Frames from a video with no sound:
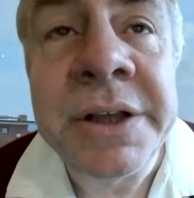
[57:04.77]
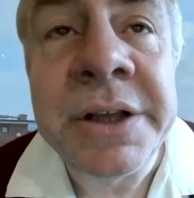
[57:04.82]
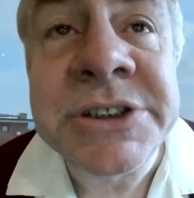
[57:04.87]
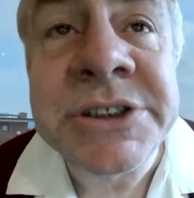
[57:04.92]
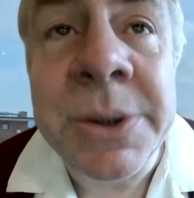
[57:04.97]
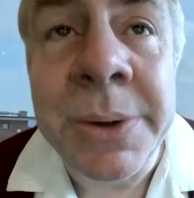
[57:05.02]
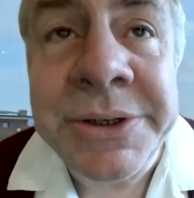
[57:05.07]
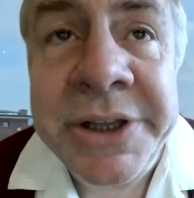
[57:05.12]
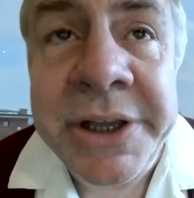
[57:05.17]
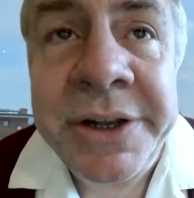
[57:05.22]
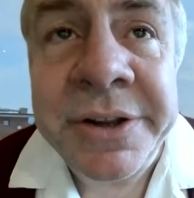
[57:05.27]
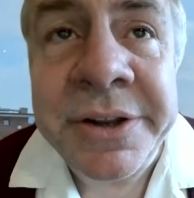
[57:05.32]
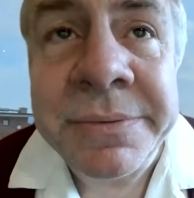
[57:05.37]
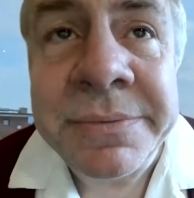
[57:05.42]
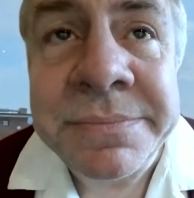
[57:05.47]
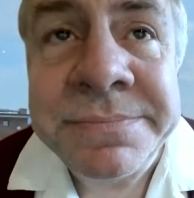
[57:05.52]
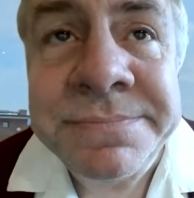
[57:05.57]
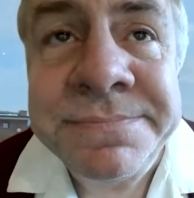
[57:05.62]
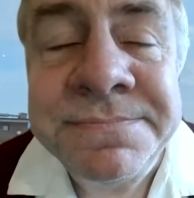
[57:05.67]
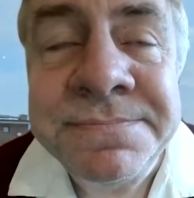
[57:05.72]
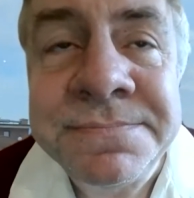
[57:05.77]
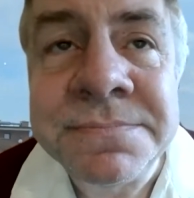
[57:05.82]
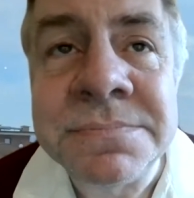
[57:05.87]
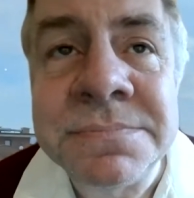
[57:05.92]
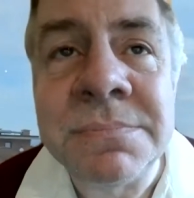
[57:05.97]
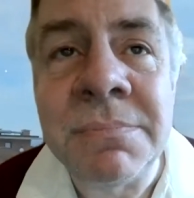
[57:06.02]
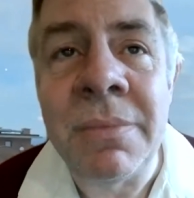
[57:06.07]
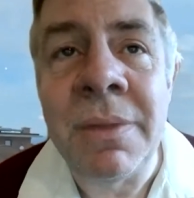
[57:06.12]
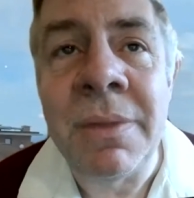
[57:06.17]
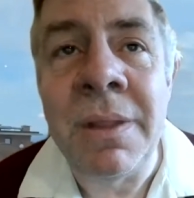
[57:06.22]
So I did.
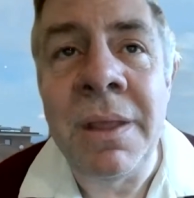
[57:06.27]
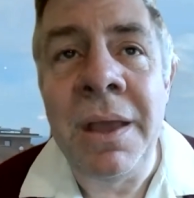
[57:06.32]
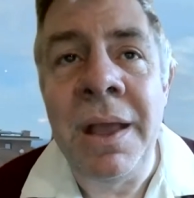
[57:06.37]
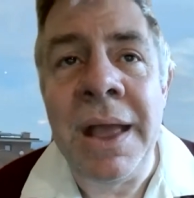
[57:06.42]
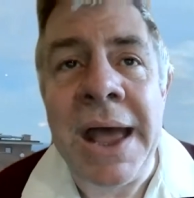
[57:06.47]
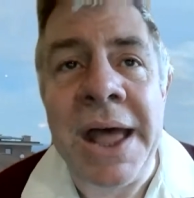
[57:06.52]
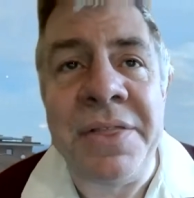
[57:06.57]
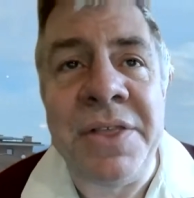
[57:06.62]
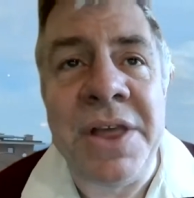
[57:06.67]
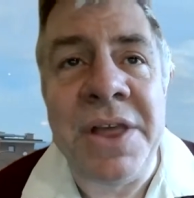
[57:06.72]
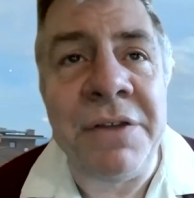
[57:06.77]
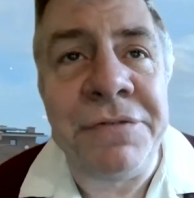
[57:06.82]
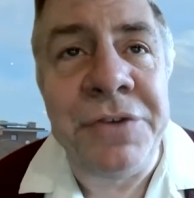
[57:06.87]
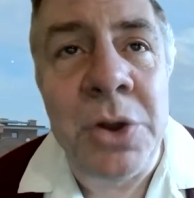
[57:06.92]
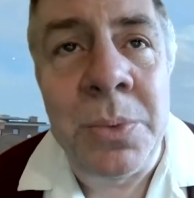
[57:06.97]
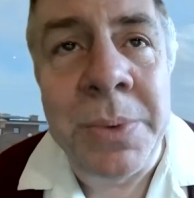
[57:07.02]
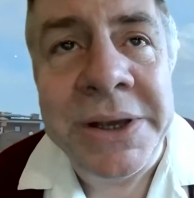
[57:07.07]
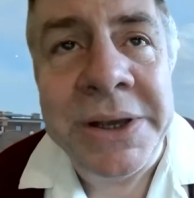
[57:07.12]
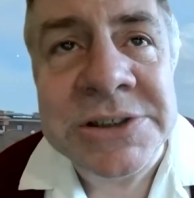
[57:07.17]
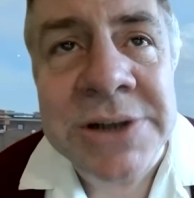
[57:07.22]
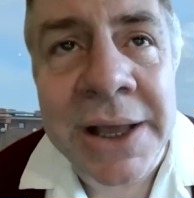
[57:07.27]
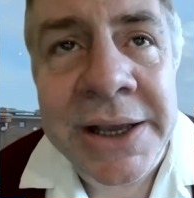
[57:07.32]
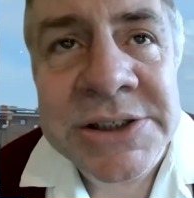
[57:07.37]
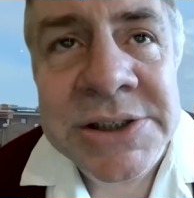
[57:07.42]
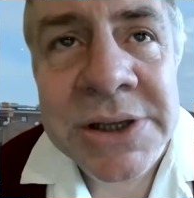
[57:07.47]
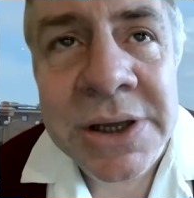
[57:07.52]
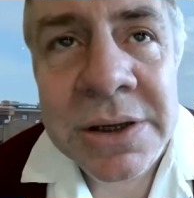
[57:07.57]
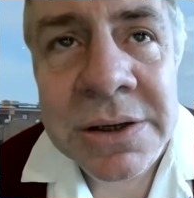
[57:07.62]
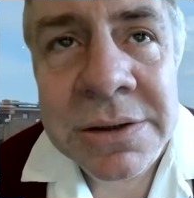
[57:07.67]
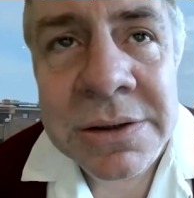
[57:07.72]
And then a few weeks
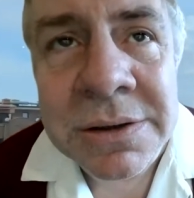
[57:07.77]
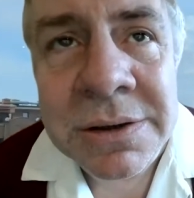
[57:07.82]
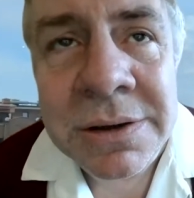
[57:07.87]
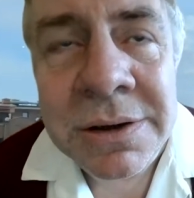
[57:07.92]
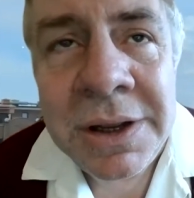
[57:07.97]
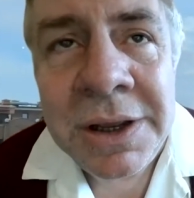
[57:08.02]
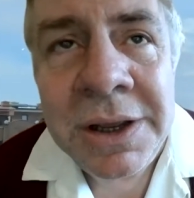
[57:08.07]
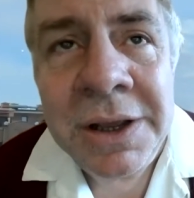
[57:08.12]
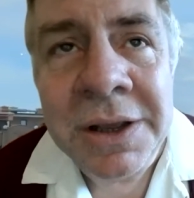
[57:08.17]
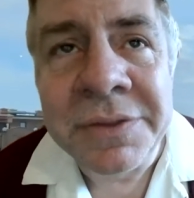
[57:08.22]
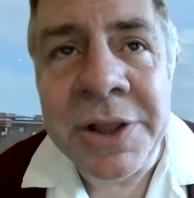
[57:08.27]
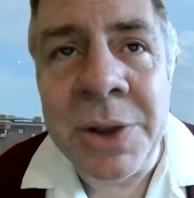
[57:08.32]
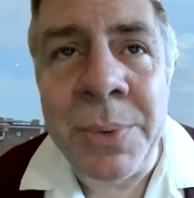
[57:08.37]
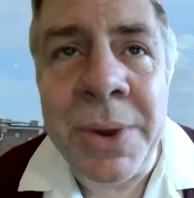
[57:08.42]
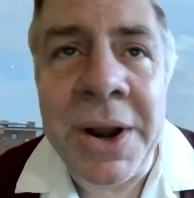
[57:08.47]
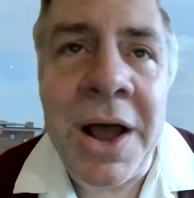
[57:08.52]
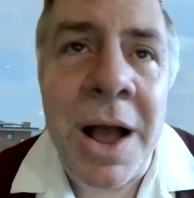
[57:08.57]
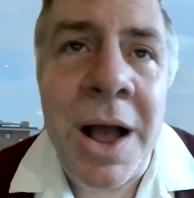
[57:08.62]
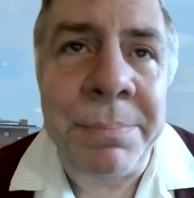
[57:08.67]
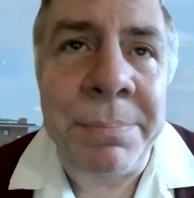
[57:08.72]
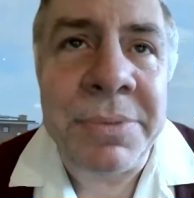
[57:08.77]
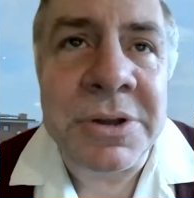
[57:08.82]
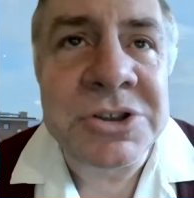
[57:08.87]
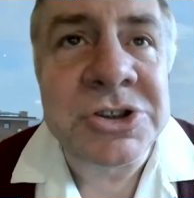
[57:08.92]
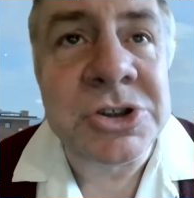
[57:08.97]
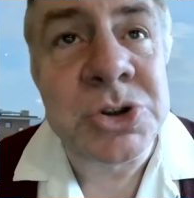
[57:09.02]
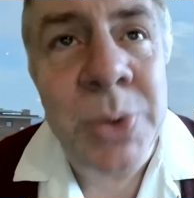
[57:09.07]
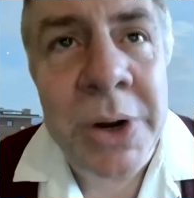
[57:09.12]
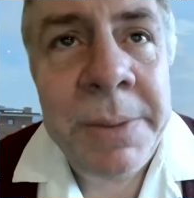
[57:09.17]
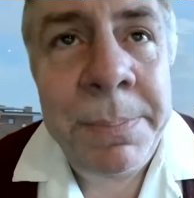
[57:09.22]
later, they went up
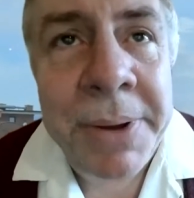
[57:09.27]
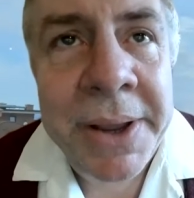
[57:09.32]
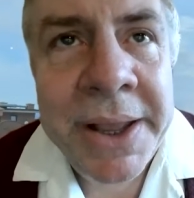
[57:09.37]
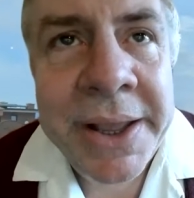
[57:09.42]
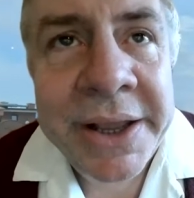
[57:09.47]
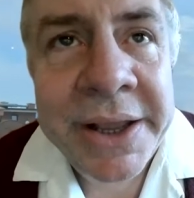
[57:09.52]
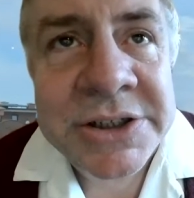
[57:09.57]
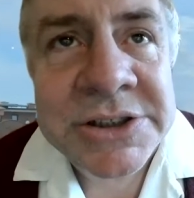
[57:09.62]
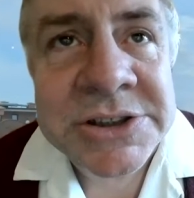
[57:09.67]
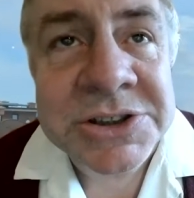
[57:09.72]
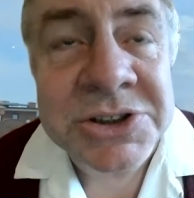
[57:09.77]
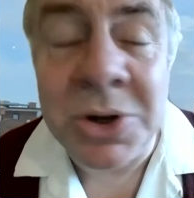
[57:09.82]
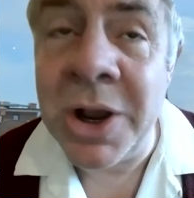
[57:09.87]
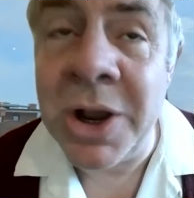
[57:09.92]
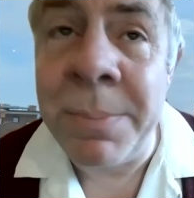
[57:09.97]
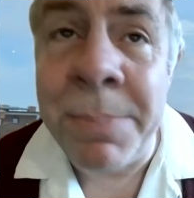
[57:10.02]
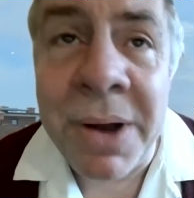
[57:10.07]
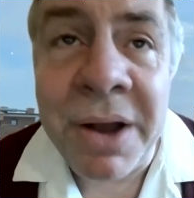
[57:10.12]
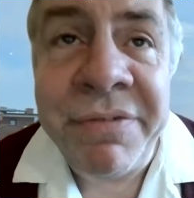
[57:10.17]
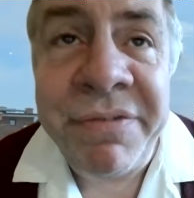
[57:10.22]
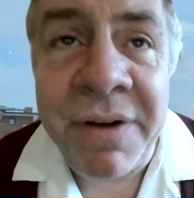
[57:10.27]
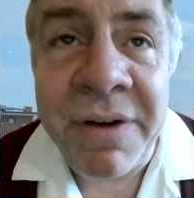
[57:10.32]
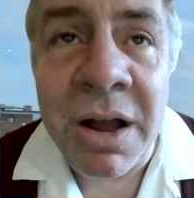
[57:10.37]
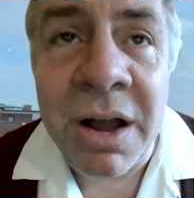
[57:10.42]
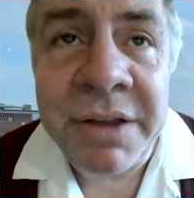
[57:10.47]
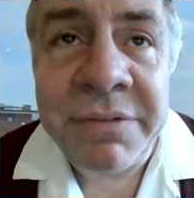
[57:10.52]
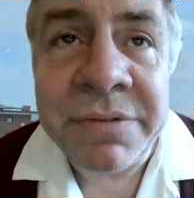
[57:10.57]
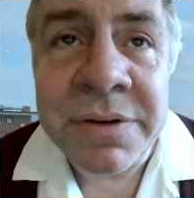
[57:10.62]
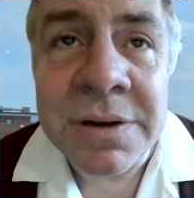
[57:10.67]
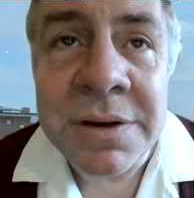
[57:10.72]
to 20p each, so I could buy
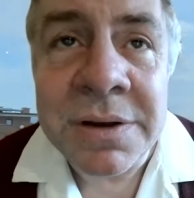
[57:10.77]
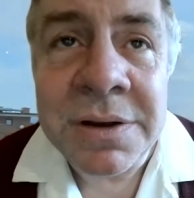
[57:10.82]
five.